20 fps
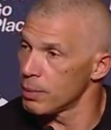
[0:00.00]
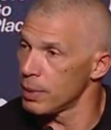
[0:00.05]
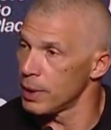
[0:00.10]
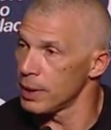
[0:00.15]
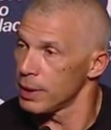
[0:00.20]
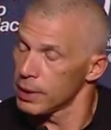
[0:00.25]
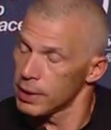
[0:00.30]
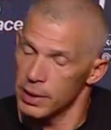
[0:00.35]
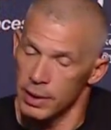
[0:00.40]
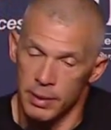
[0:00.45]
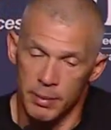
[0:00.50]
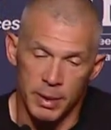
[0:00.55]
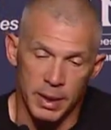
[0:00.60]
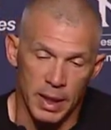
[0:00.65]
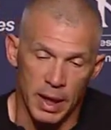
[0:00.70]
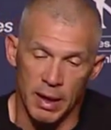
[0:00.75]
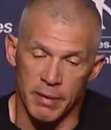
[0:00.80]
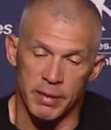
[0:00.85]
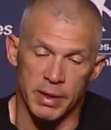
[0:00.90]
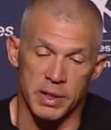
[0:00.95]
But I mean,
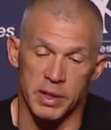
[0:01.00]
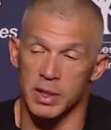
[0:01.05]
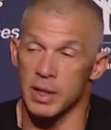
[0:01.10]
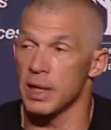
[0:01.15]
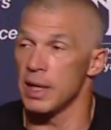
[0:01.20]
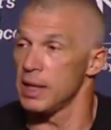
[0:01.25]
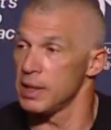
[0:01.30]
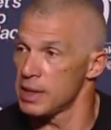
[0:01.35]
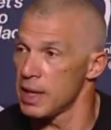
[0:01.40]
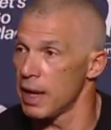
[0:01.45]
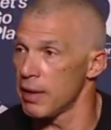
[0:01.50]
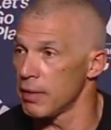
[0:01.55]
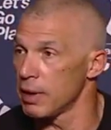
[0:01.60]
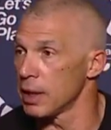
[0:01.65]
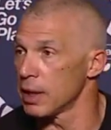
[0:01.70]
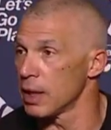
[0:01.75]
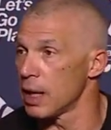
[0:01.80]
obviously, he's having a